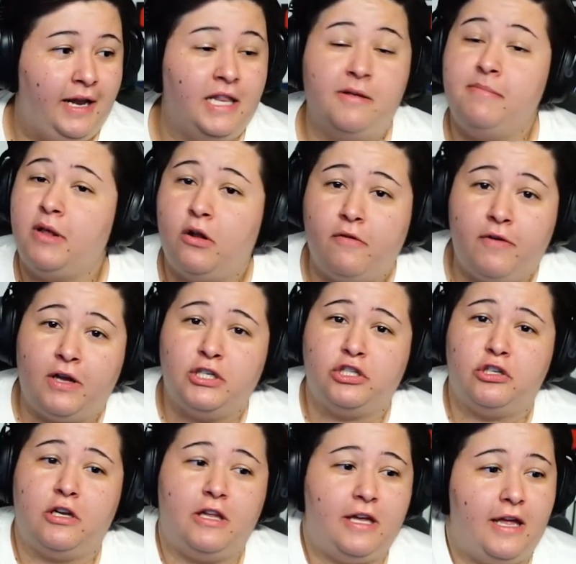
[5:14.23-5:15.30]
In the middle of
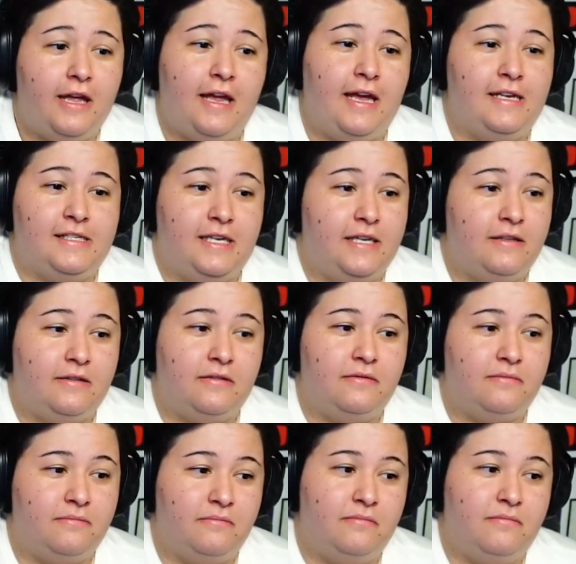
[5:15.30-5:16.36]
Australia, is it
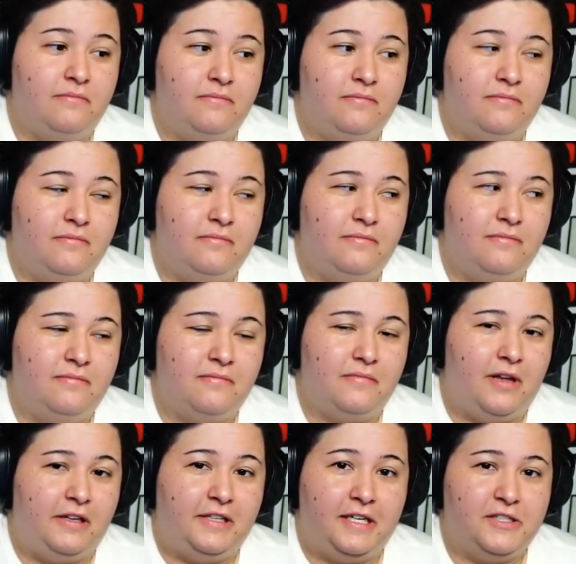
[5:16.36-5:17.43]

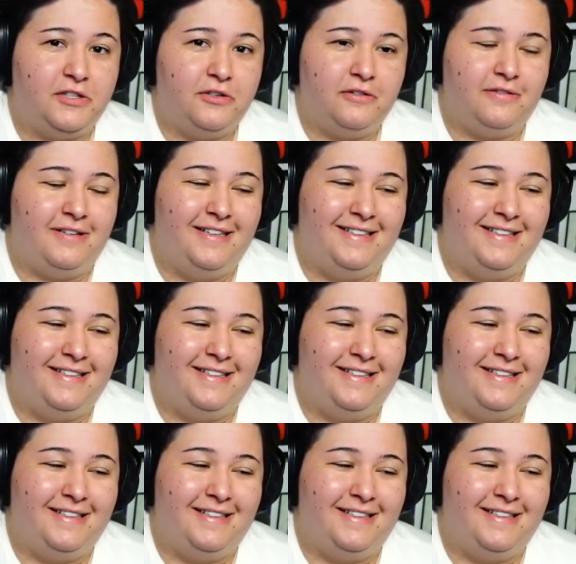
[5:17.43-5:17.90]
a desert?